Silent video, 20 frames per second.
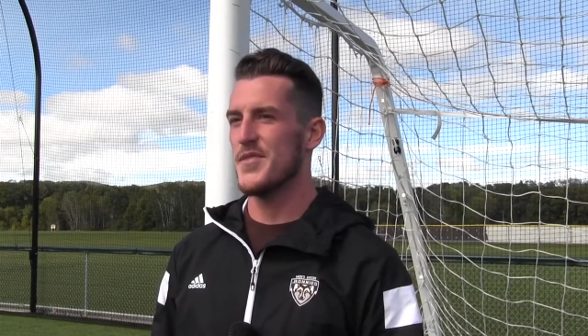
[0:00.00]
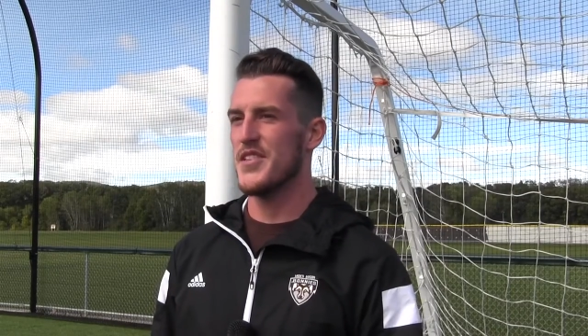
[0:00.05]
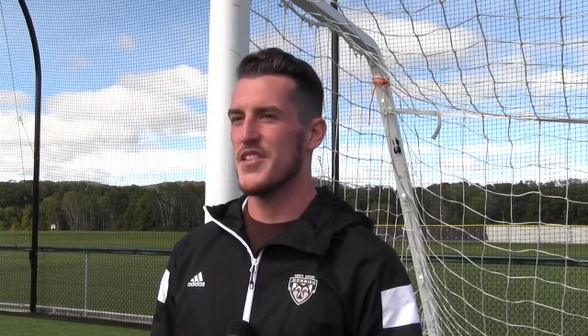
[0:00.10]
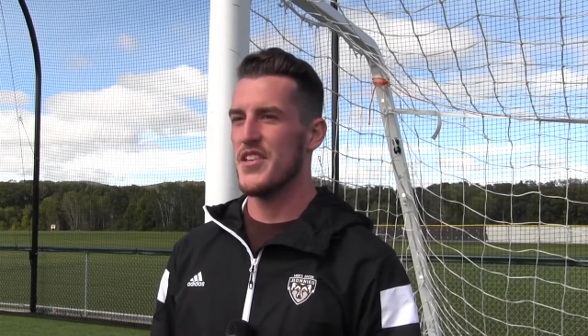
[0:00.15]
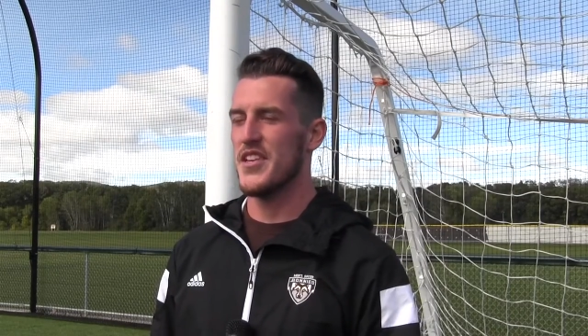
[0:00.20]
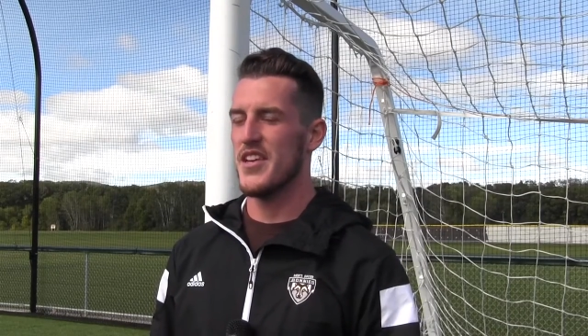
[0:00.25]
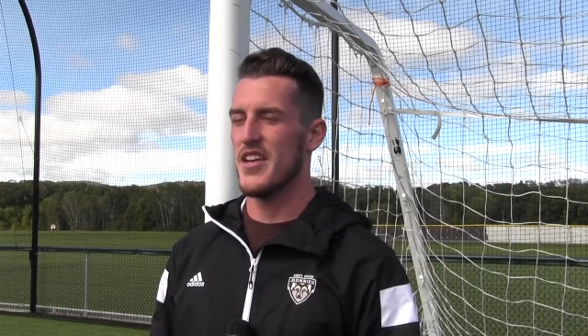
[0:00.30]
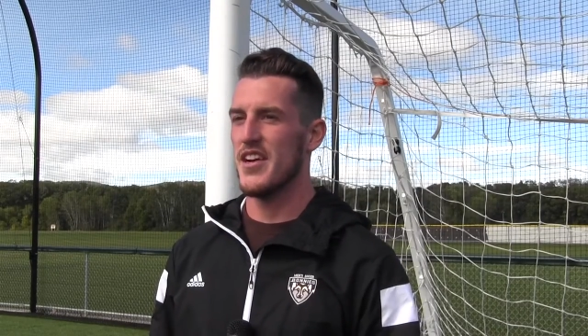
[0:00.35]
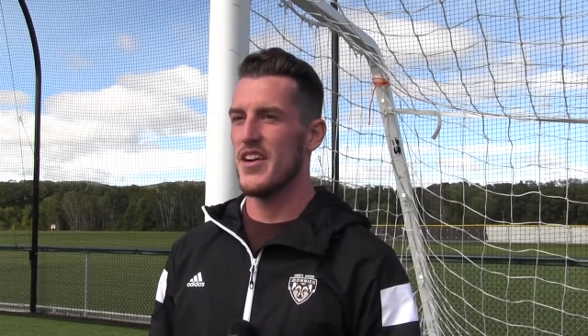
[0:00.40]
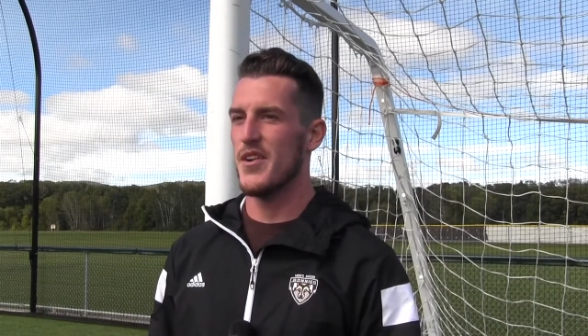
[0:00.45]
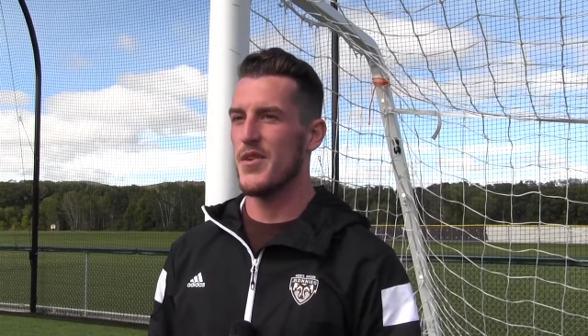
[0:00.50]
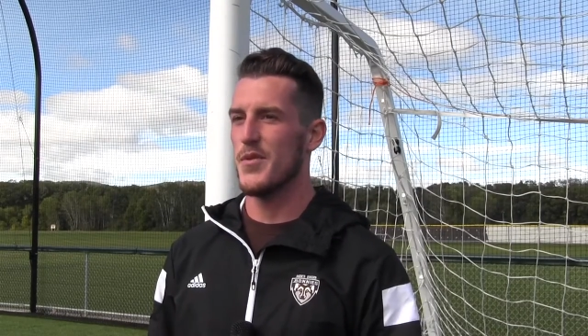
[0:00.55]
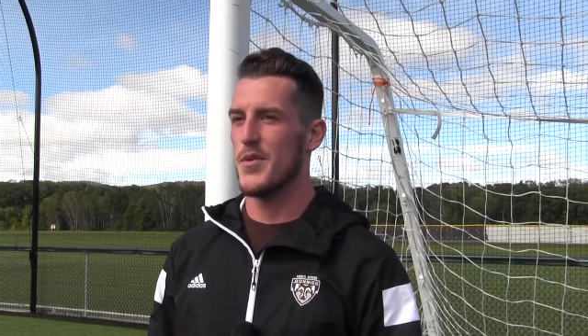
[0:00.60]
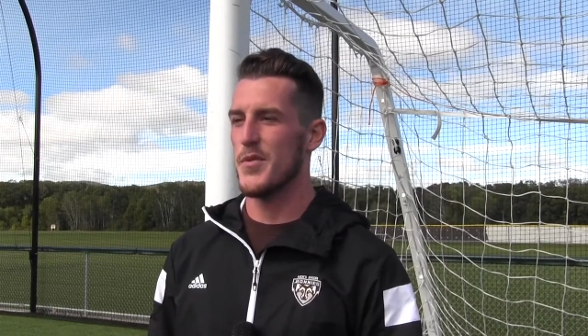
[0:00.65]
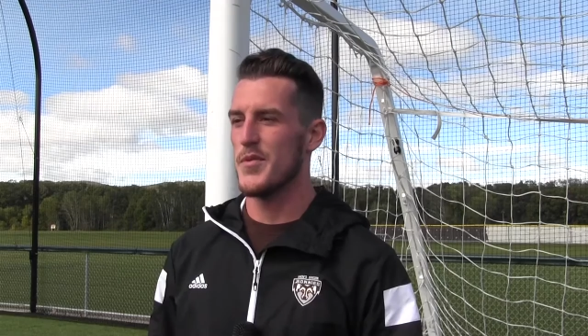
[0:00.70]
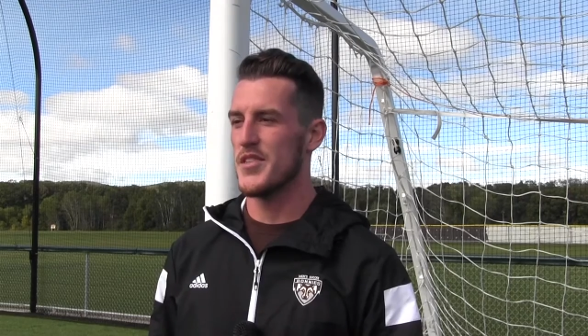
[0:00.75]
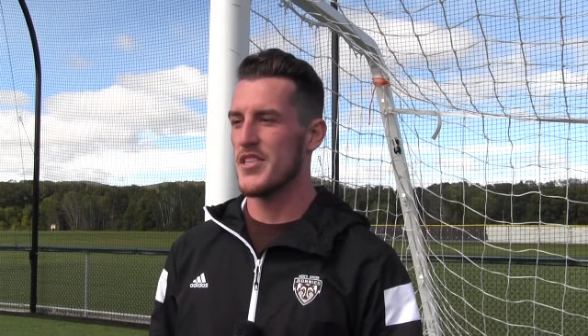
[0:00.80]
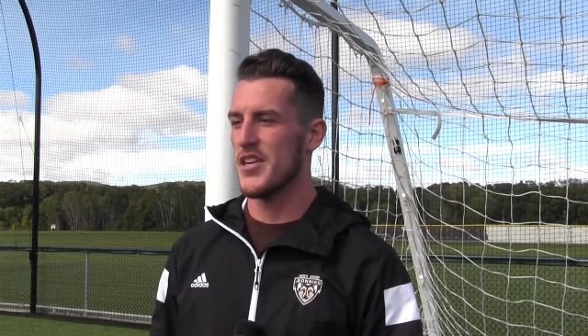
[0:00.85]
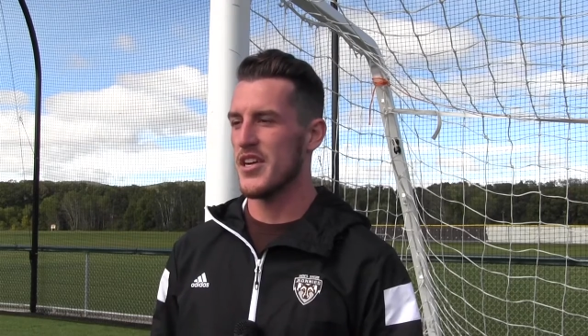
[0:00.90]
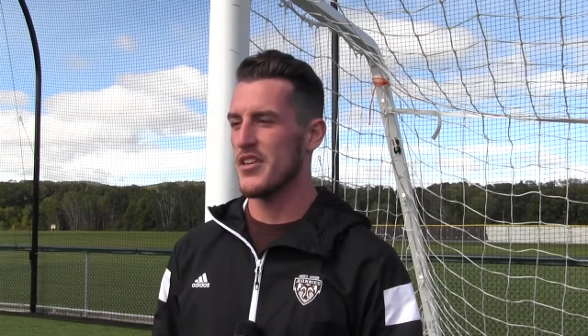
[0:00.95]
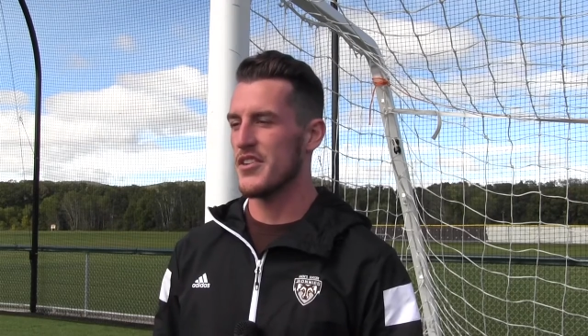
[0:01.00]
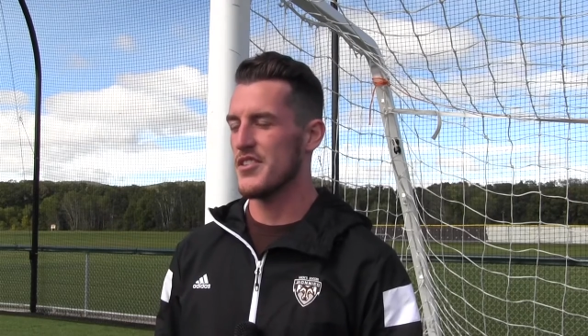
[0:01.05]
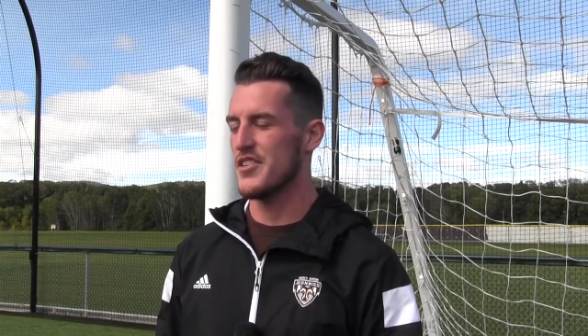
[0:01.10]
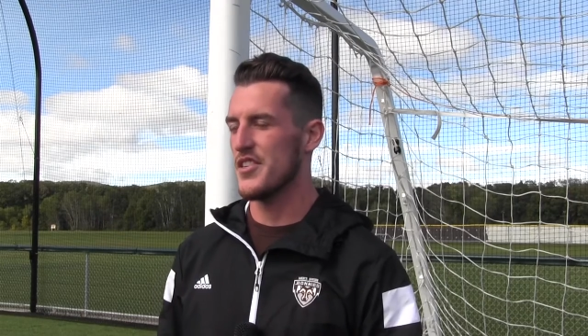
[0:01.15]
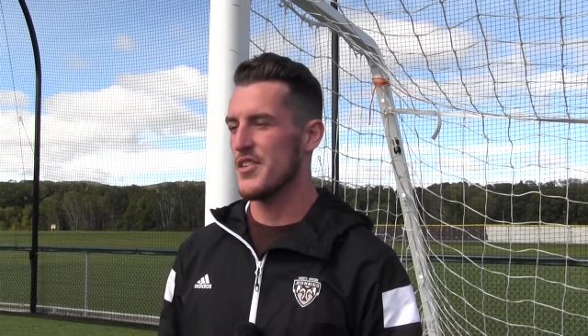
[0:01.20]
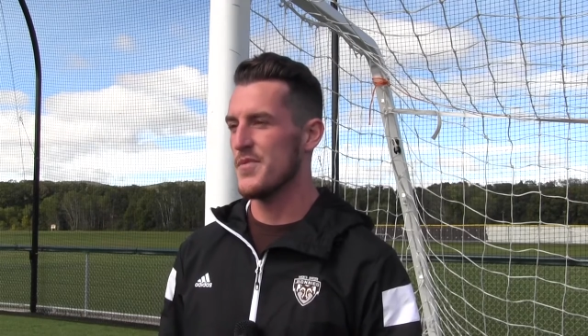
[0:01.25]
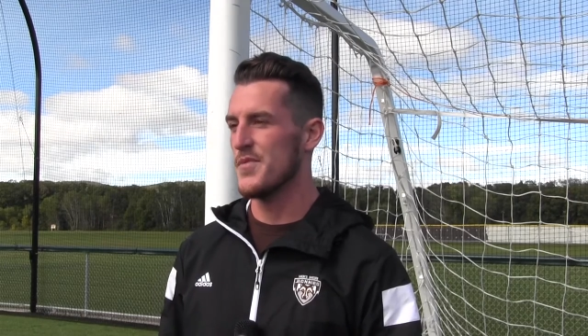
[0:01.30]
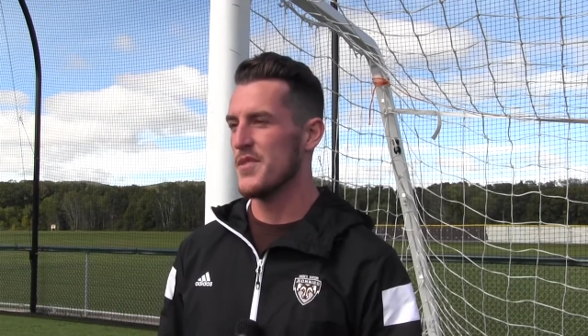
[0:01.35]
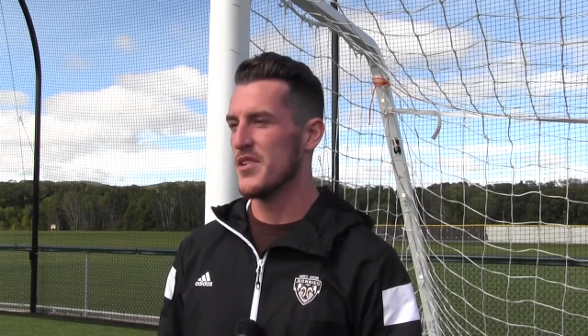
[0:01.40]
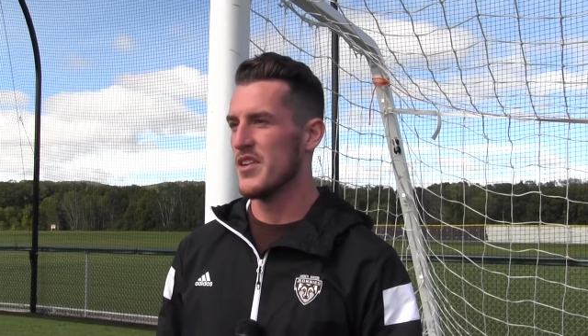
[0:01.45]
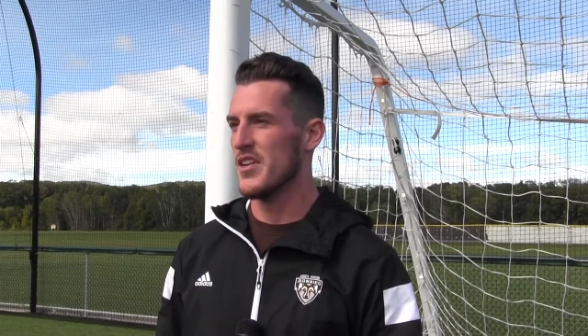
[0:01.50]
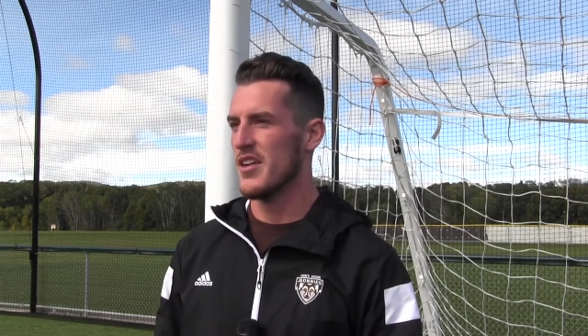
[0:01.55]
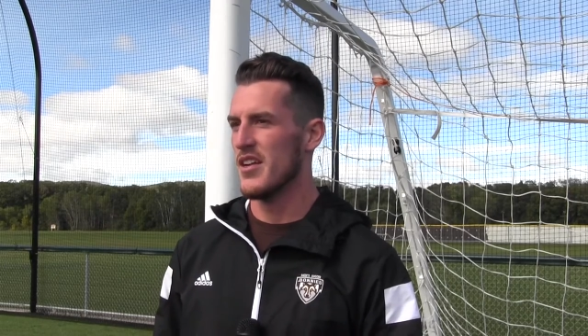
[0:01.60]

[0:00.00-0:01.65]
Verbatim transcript: be the uh, women's soccer team.